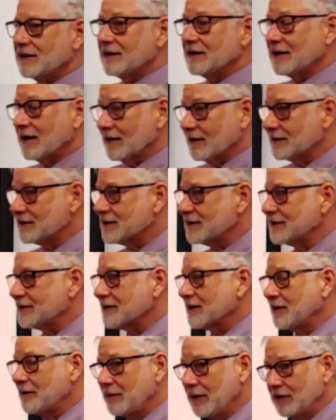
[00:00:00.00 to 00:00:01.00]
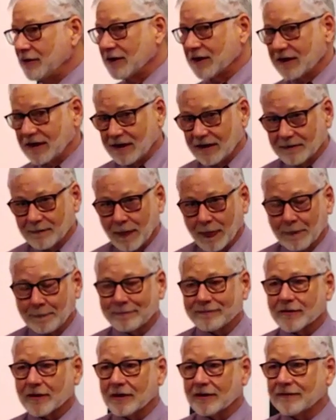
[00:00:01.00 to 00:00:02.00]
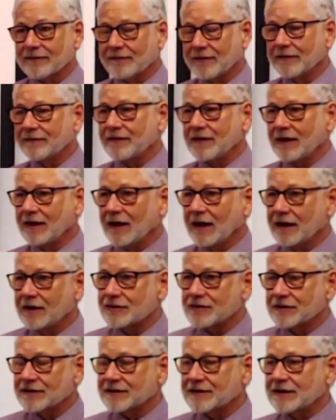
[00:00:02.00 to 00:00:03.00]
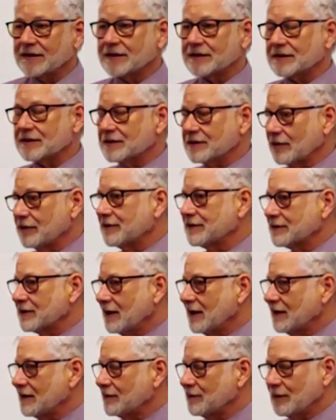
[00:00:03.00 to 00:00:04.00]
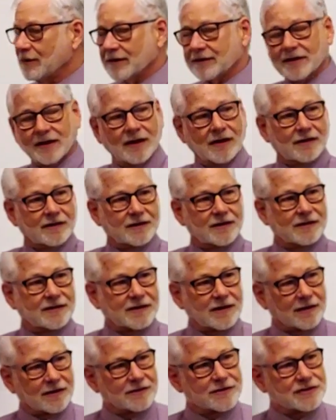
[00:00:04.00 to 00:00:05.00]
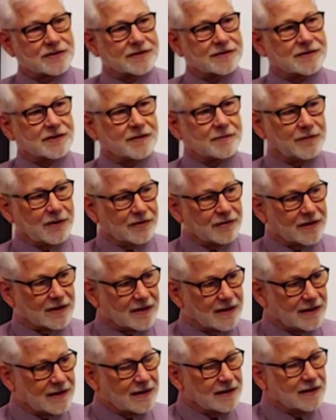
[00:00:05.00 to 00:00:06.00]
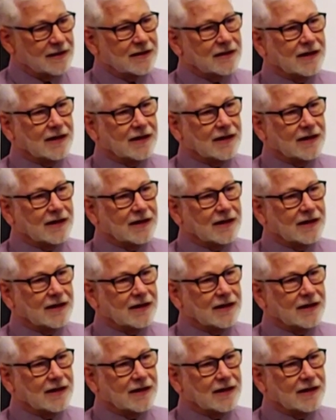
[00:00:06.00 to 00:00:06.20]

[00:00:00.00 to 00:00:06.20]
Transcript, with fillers: the intelligence community. There are 15 agencies associated with the intelligence community,